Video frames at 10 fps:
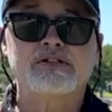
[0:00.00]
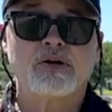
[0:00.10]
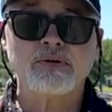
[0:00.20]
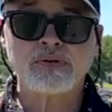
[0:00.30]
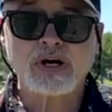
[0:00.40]

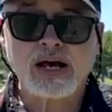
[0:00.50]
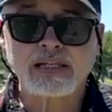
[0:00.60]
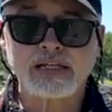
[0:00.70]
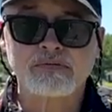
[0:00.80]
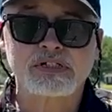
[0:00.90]
total,
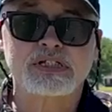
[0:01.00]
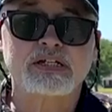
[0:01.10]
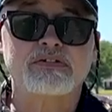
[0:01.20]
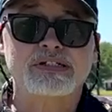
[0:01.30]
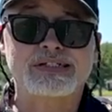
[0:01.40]
Aileen
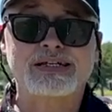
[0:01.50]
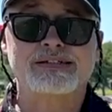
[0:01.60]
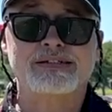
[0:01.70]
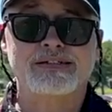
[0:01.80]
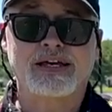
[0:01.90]
received
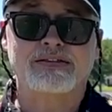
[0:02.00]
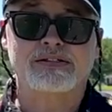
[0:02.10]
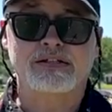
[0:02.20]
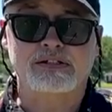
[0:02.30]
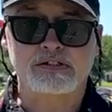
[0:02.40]
six death
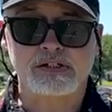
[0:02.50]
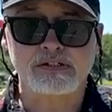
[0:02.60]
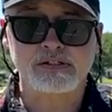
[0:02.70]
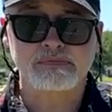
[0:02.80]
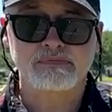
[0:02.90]

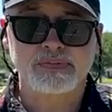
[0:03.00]
sentences,